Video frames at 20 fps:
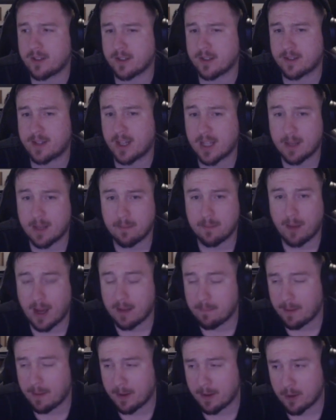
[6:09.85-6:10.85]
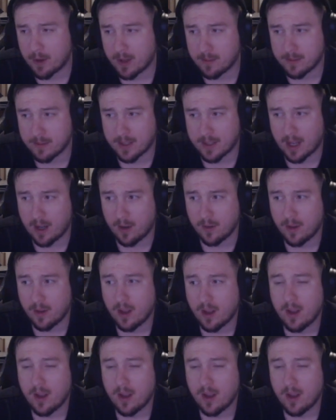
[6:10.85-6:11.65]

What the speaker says: The second Mindbender comes out,